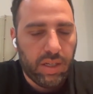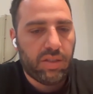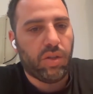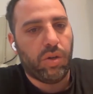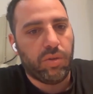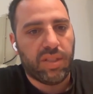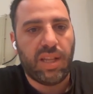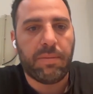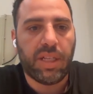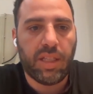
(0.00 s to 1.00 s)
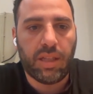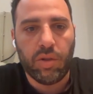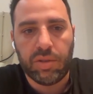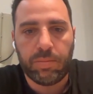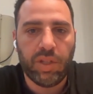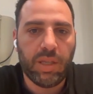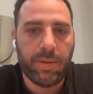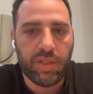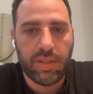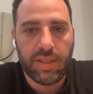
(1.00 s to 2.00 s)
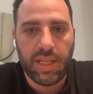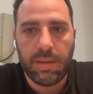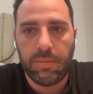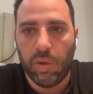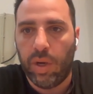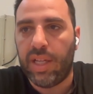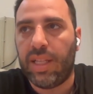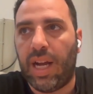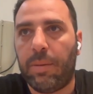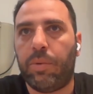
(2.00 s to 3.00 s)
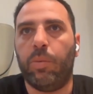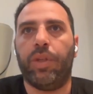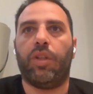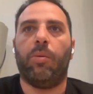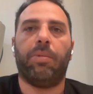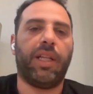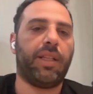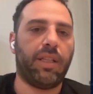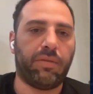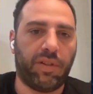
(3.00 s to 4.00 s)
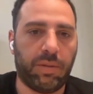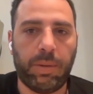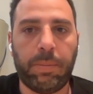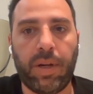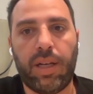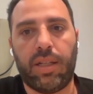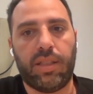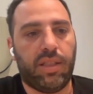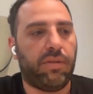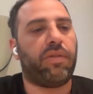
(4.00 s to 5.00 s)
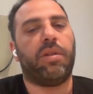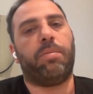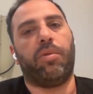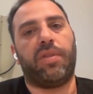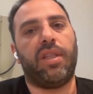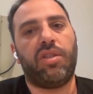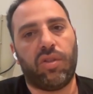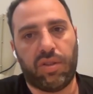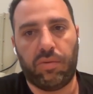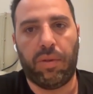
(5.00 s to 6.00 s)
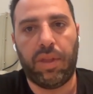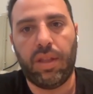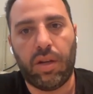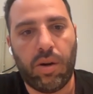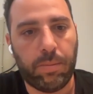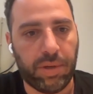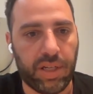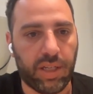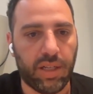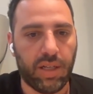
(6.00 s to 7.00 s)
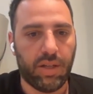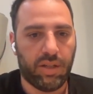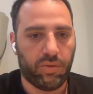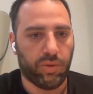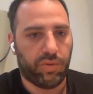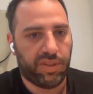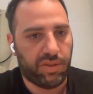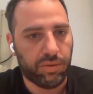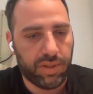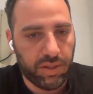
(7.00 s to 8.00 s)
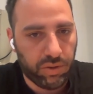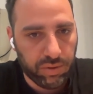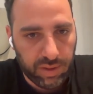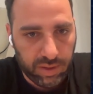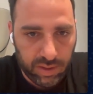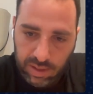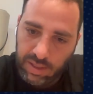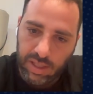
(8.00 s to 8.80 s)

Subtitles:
So something that looks pretty much the same, you end up with completely different people, different procedures within the company to address those issues.